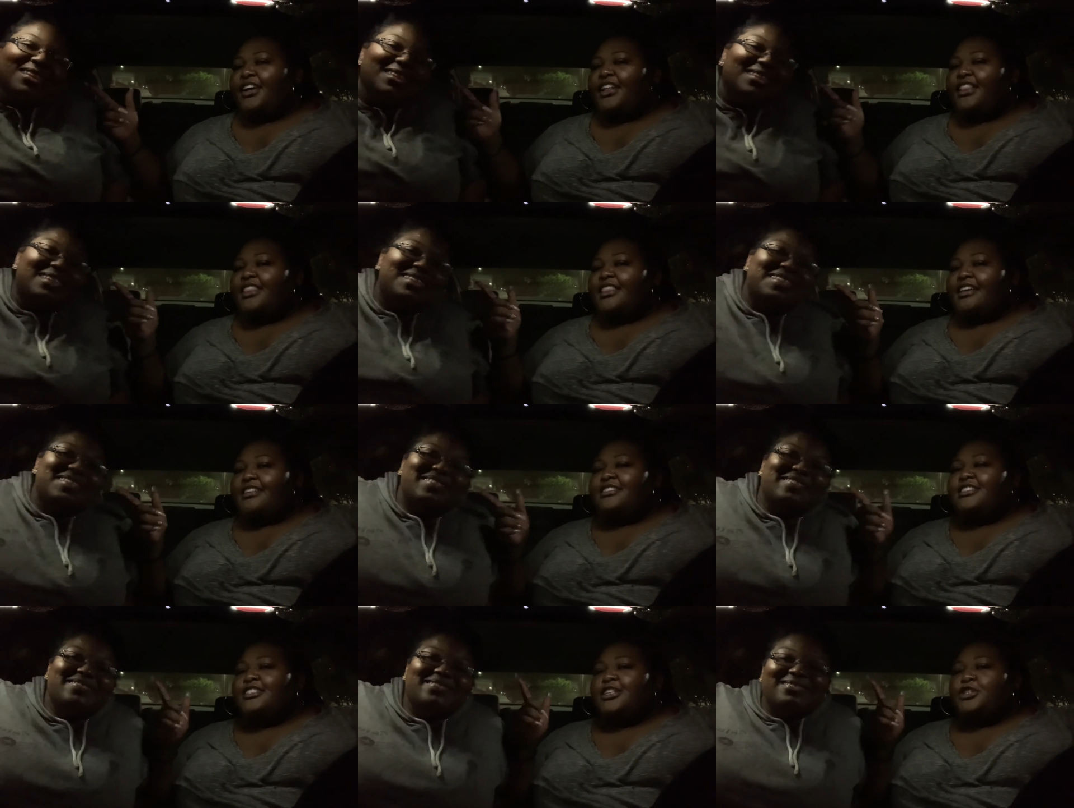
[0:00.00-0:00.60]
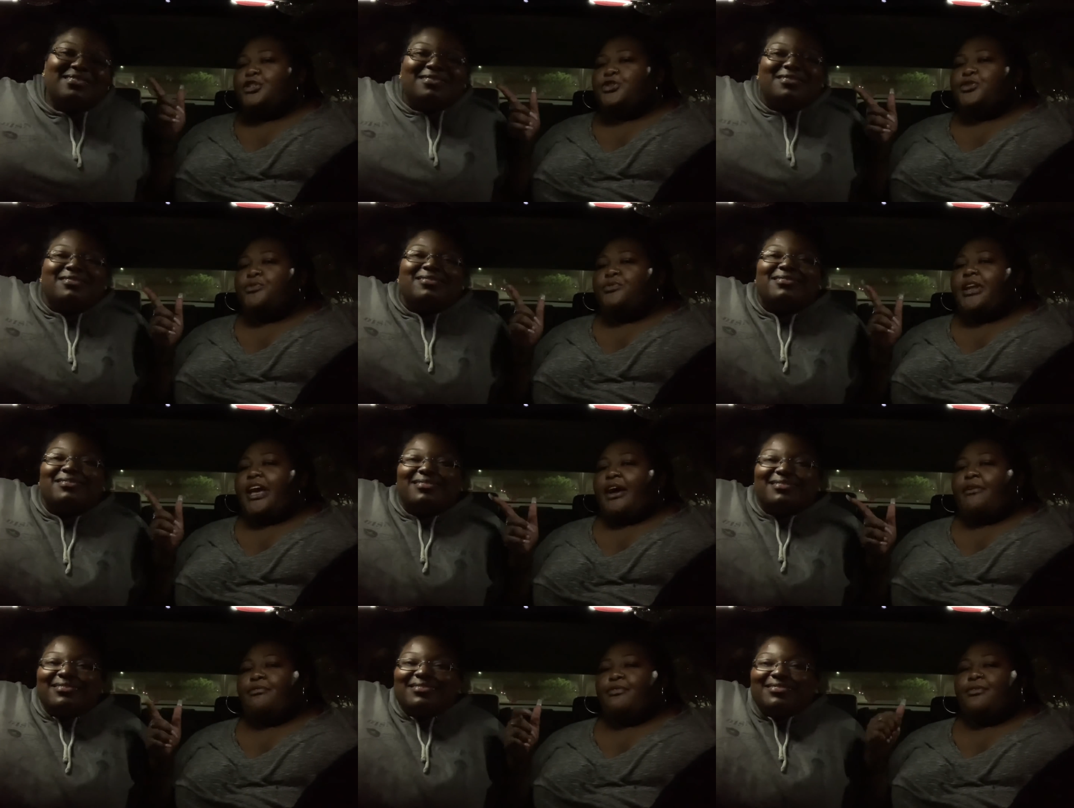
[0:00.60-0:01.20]
Speaker 1: This is a true
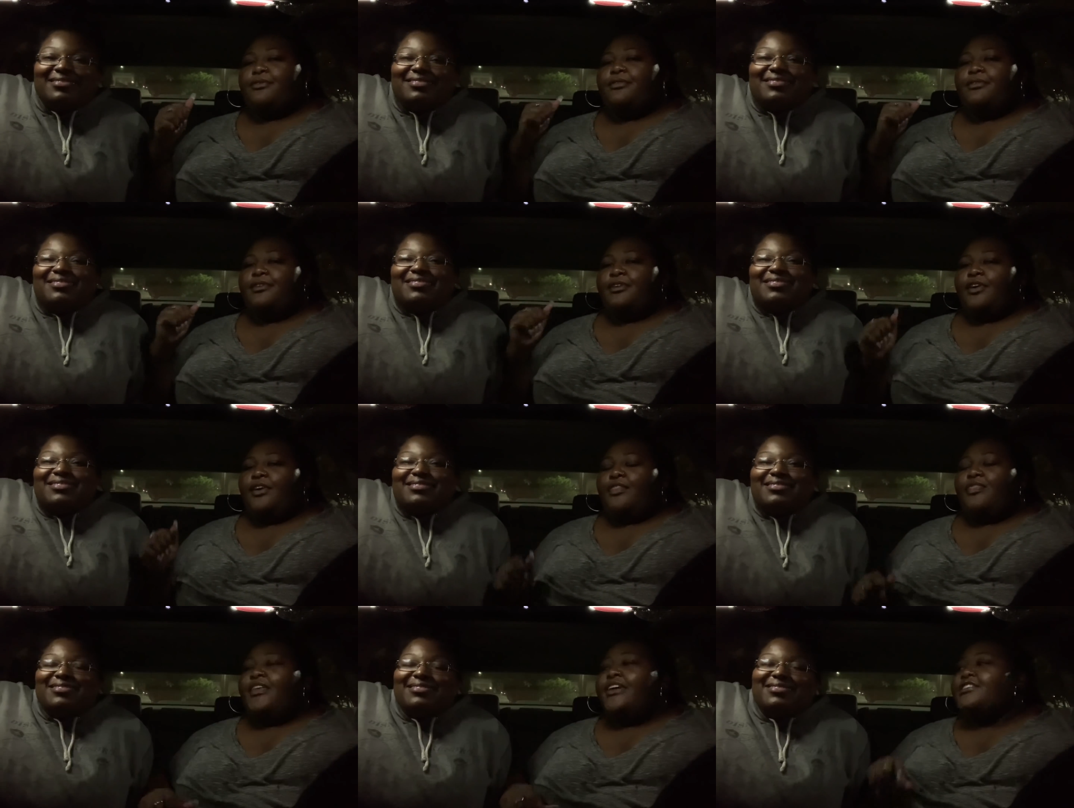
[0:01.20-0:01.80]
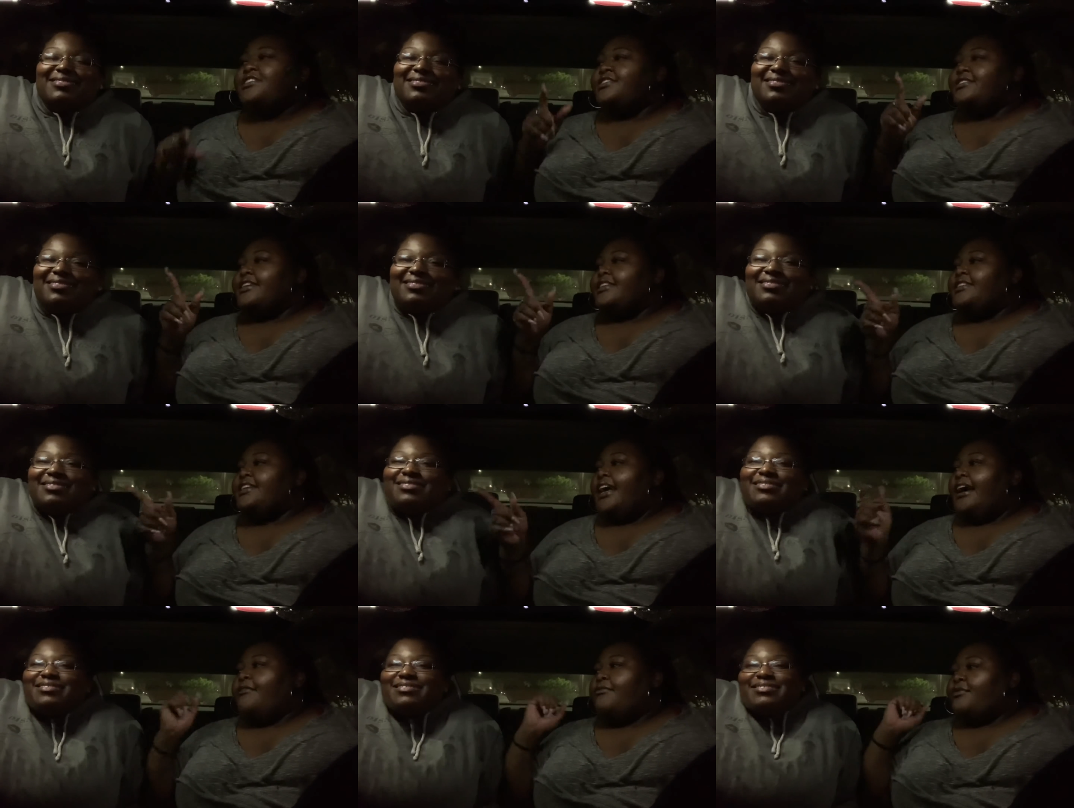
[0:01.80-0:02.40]
devil. This is a
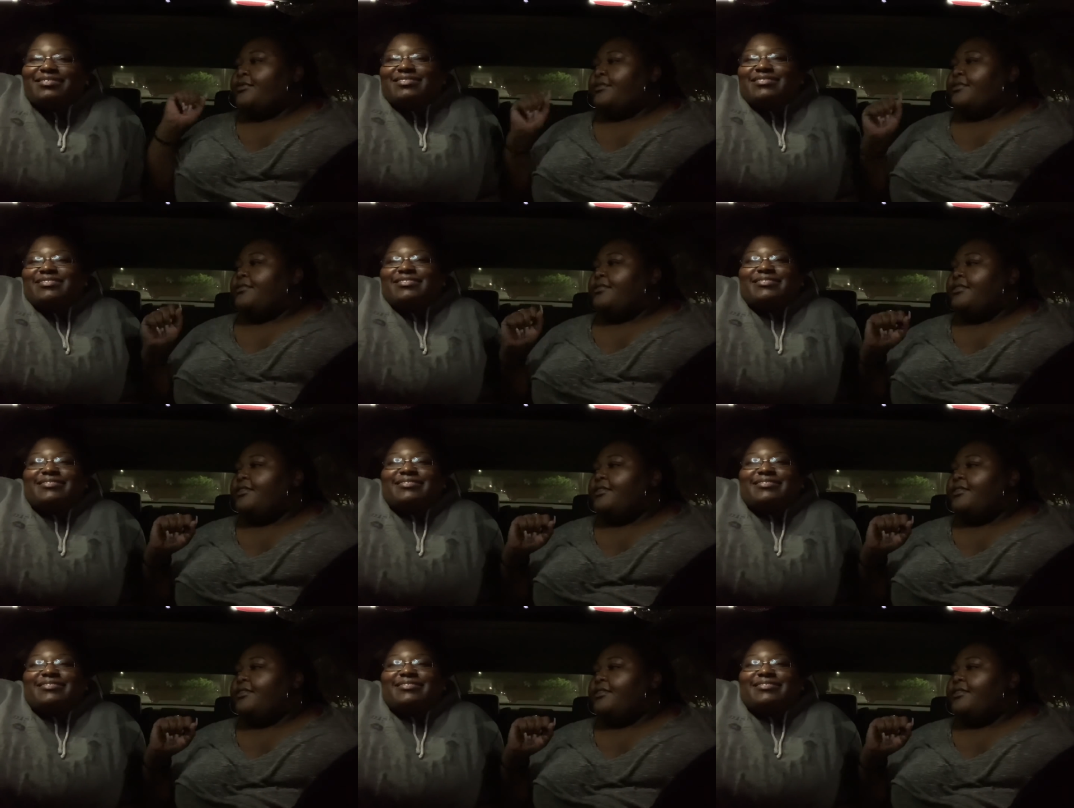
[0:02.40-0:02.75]
devil.